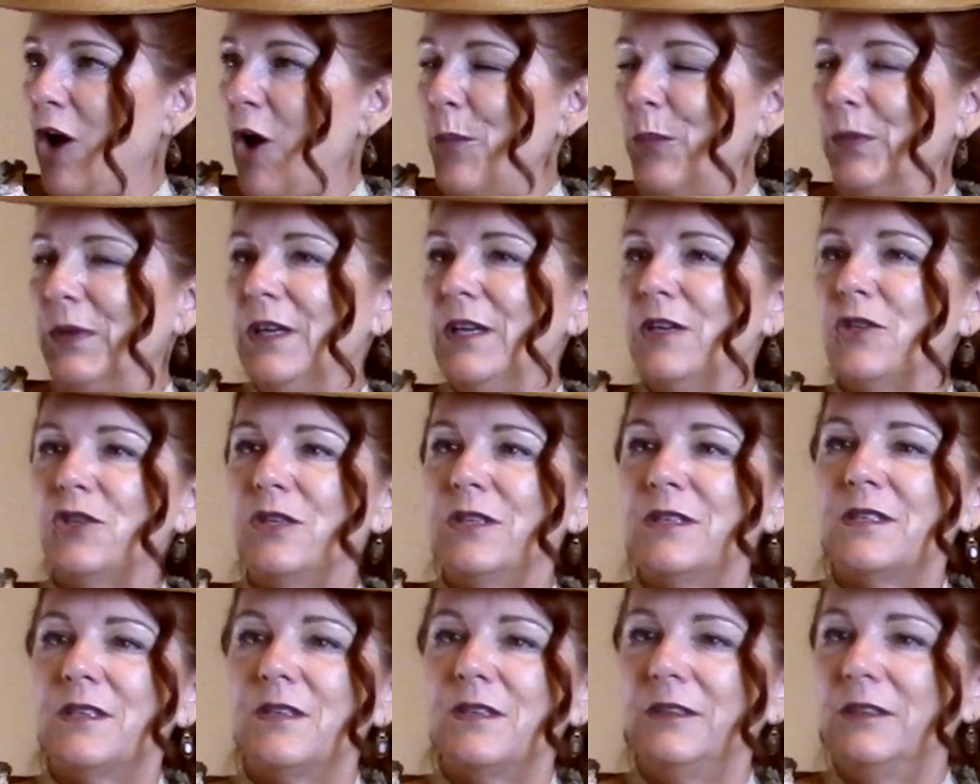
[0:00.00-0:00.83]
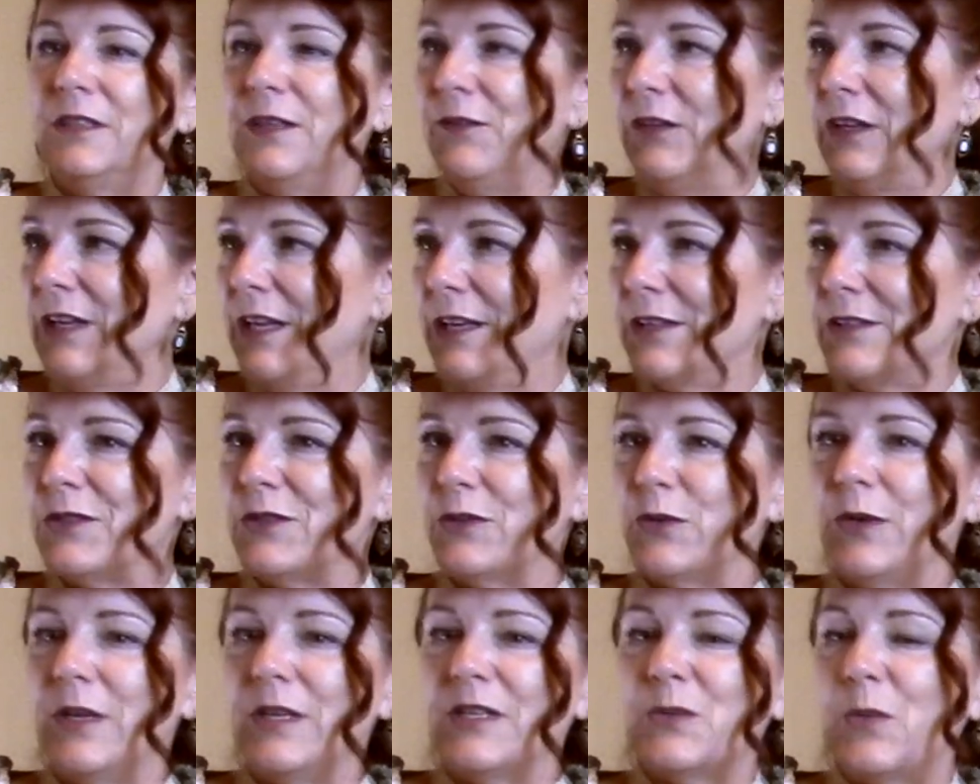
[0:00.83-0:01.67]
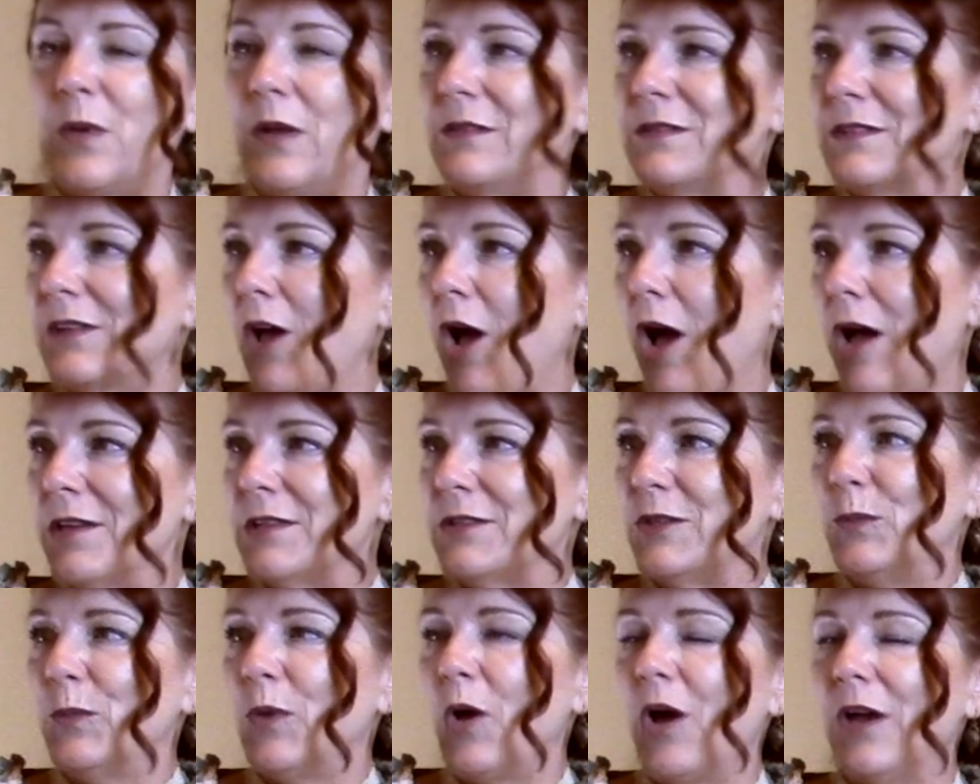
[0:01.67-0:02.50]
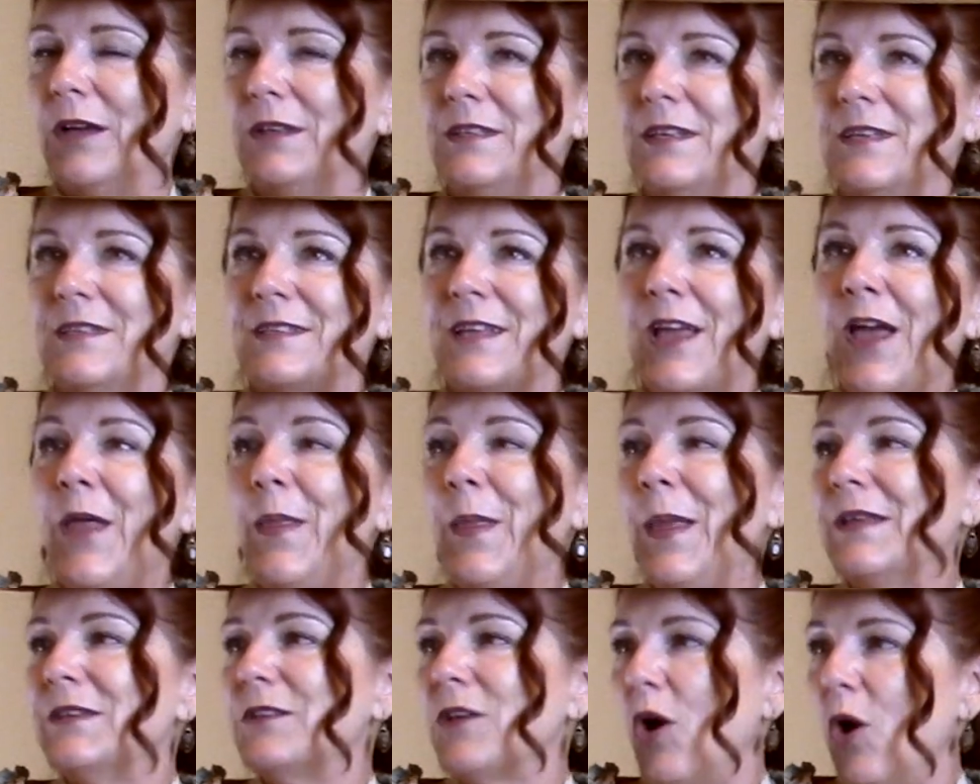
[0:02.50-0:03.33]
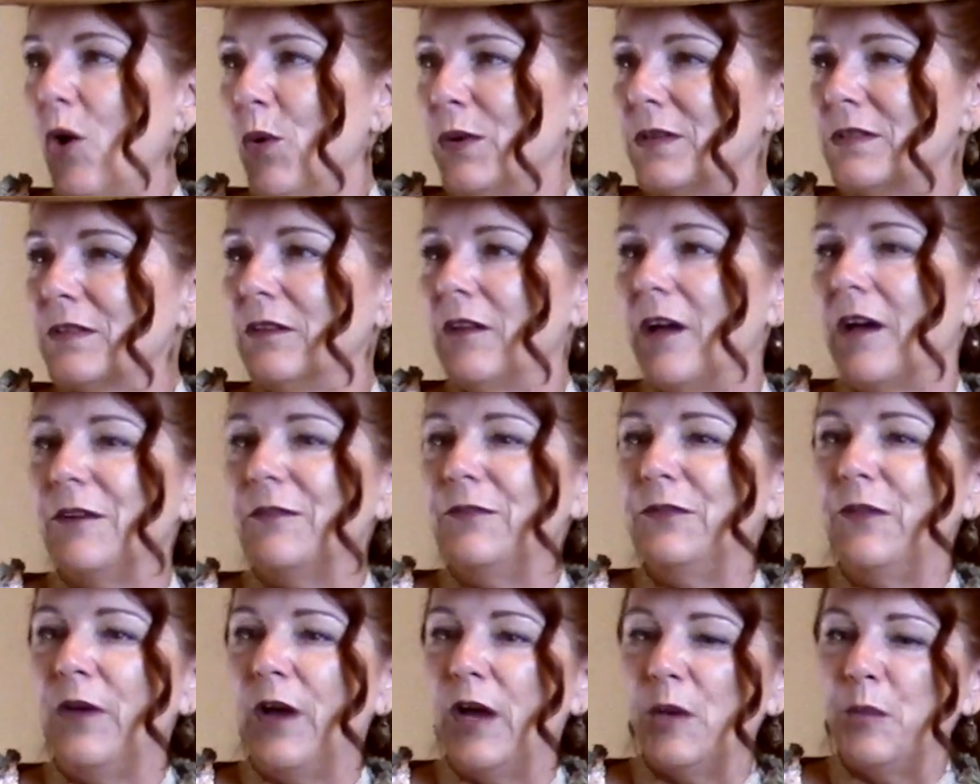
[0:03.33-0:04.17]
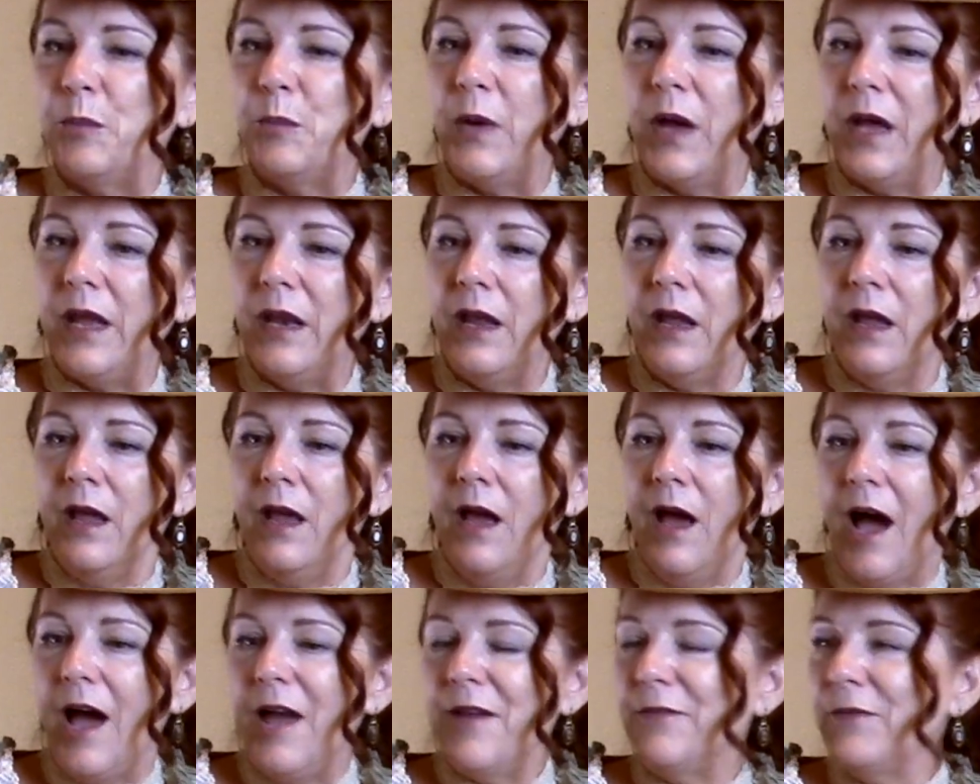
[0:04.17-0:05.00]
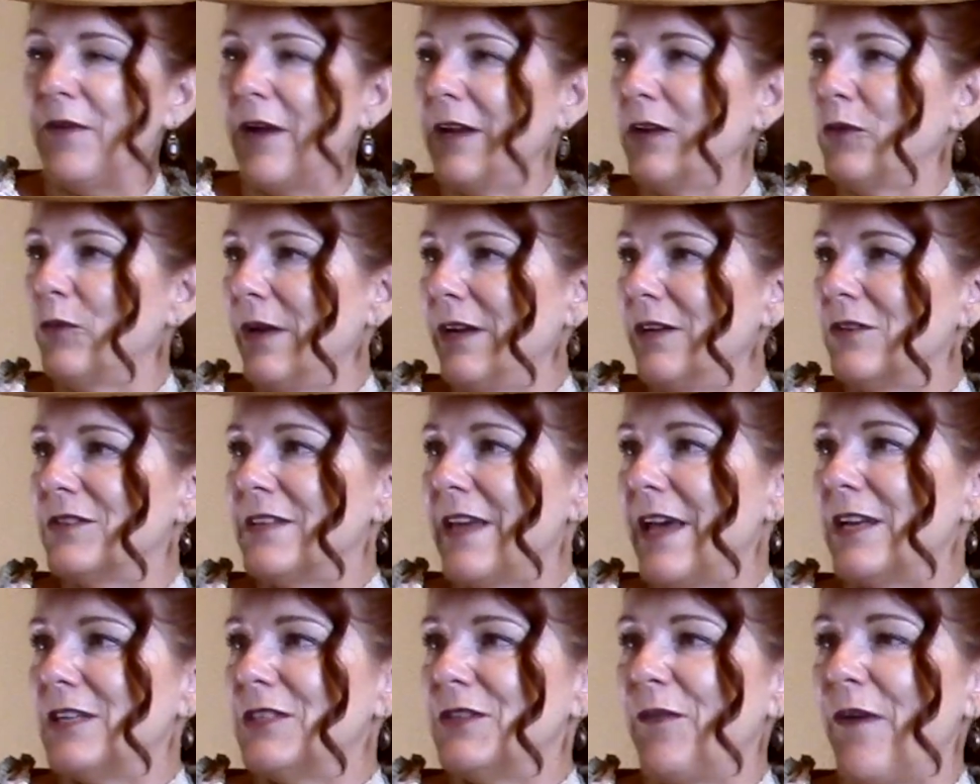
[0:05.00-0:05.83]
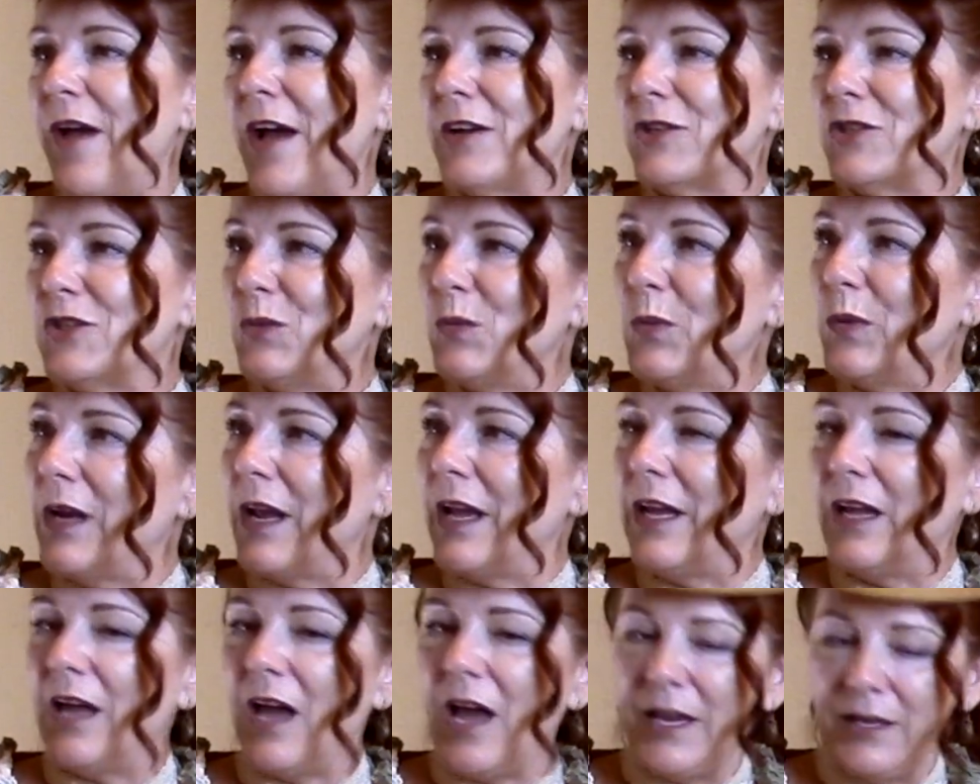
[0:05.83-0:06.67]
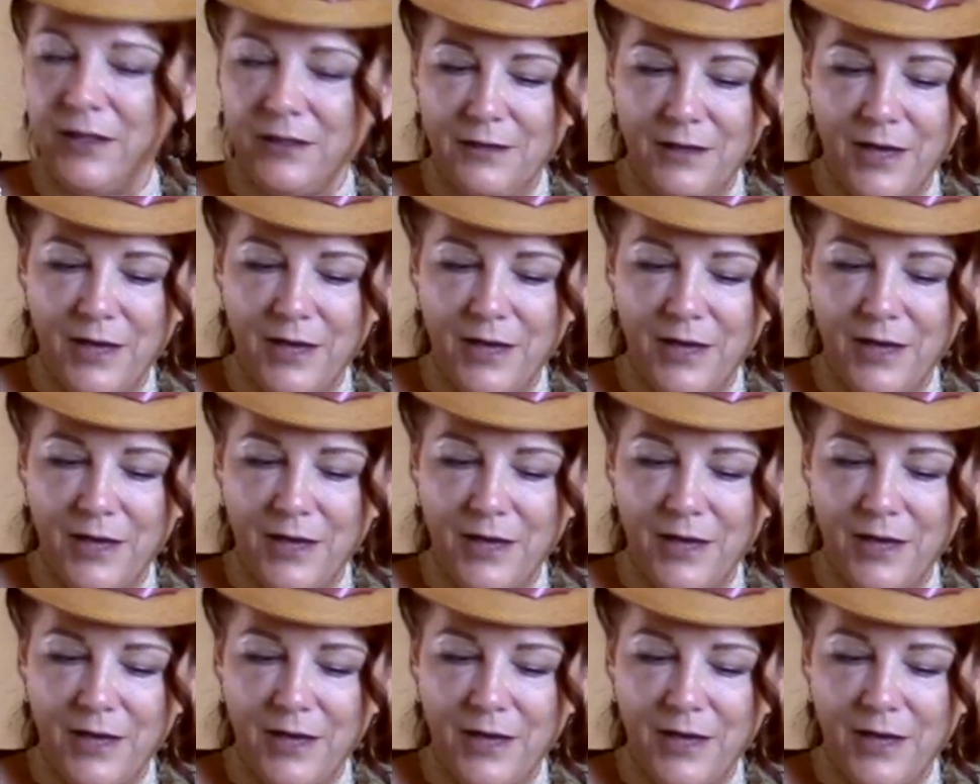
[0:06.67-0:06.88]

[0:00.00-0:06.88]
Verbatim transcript: competitions and the living history as well as costume contests. That's always a lot of fun, but I find greater satisfaction when I, I,